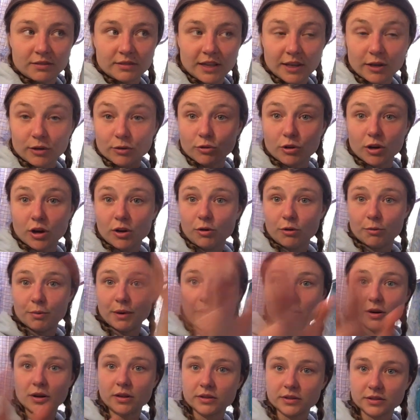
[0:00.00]
they don't know
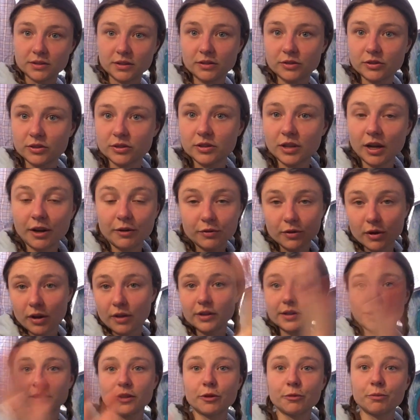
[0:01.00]
about all this other stuff or all
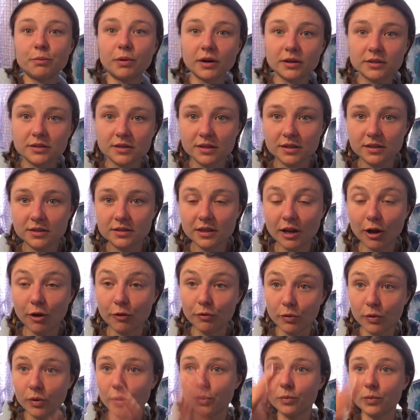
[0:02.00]
these other parts of the self
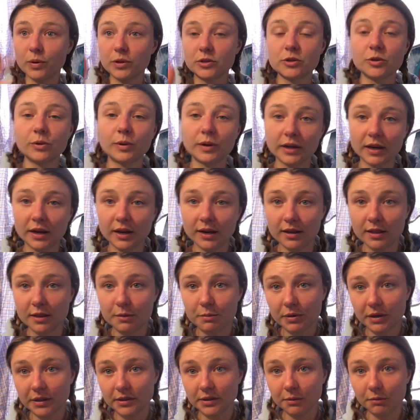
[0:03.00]
or what's going on in the
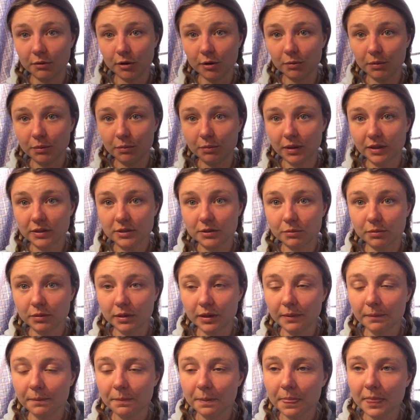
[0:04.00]
present moment
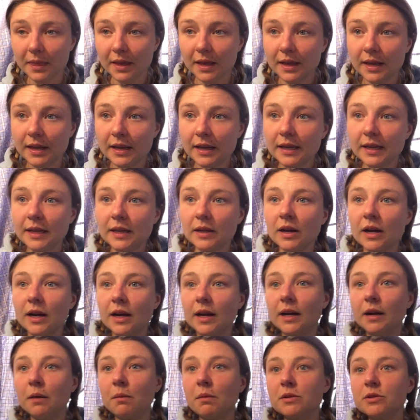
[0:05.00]
possibly.
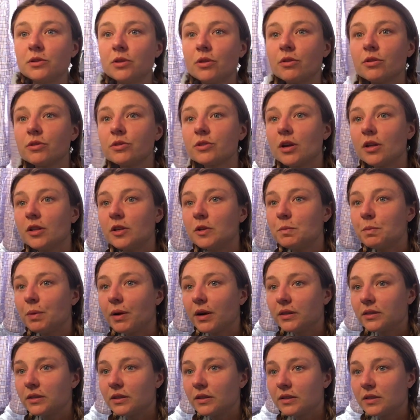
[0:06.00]
Um, and so there's all these
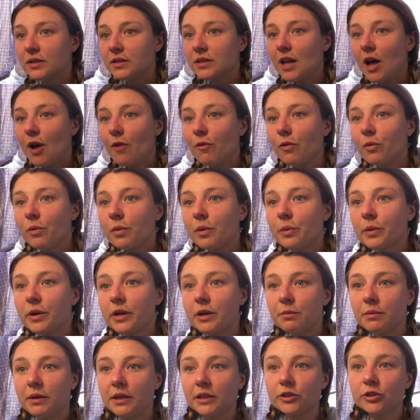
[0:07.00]
parts of the self, and we want to
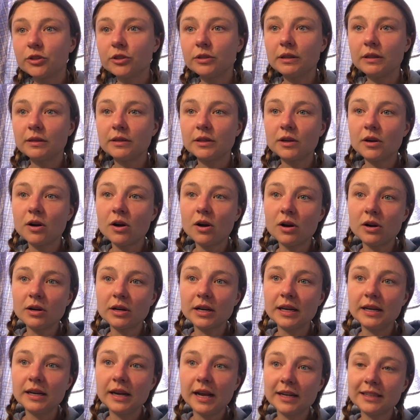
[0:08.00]
make sure that they're all
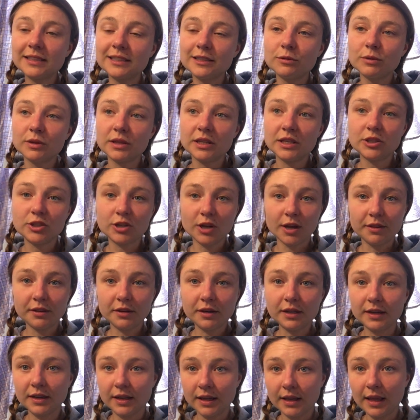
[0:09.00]
connected with each other
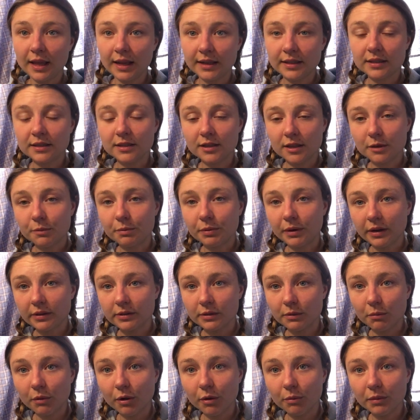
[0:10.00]
and connected to the
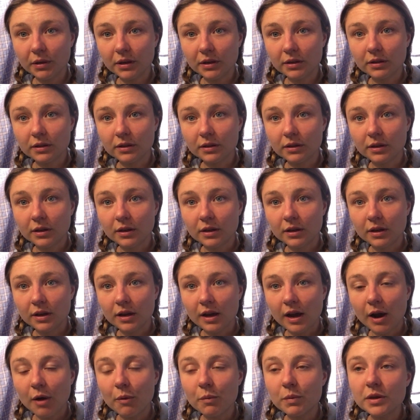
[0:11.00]
present moment.
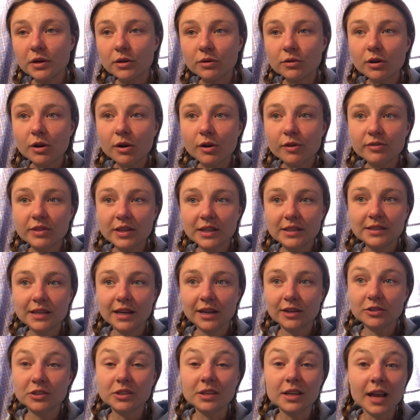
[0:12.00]
And we don't know if that's
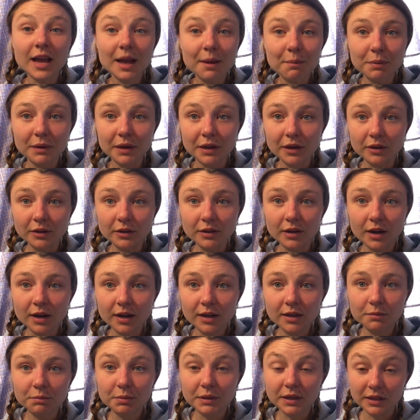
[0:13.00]
actually happening or
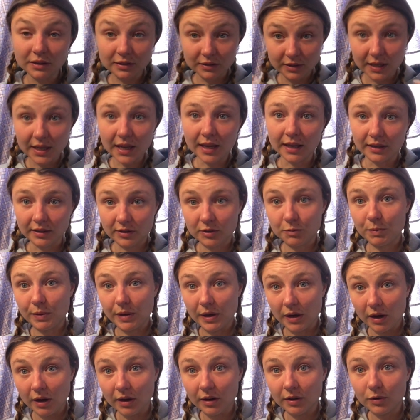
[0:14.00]
not because, again, it's
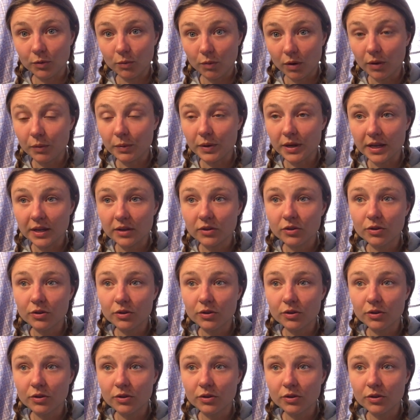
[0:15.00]
beyond what we can